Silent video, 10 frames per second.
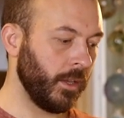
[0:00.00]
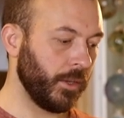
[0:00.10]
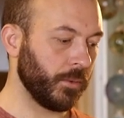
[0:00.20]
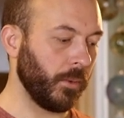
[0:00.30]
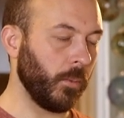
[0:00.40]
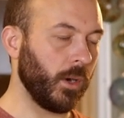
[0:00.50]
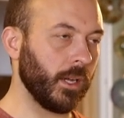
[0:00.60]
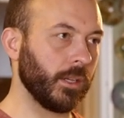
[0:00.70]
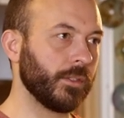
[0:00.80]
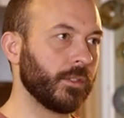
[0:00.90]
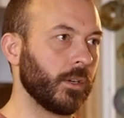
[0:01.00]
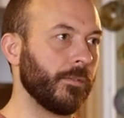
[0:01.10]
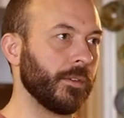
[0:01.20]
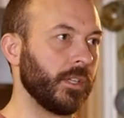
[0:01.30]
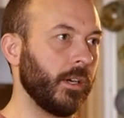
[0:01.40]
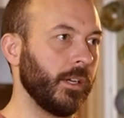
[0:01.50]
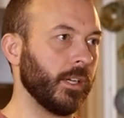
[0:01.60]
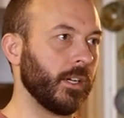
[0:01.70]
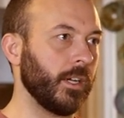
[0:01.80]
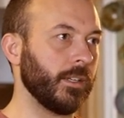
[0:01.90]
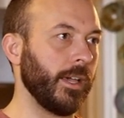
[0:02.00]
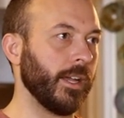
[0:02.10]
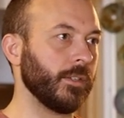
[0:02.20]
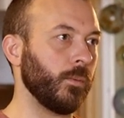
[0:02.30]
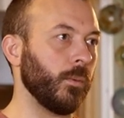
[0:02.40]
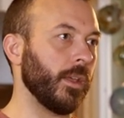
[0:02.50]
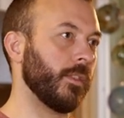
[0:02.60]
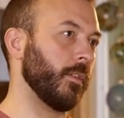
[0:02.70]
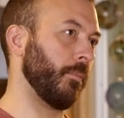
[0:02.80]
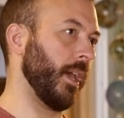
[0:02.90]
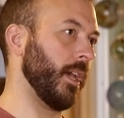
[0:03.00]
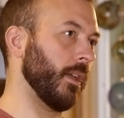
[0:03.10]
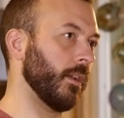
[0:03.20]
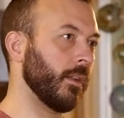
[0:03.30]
because we want surface area contact with the pan.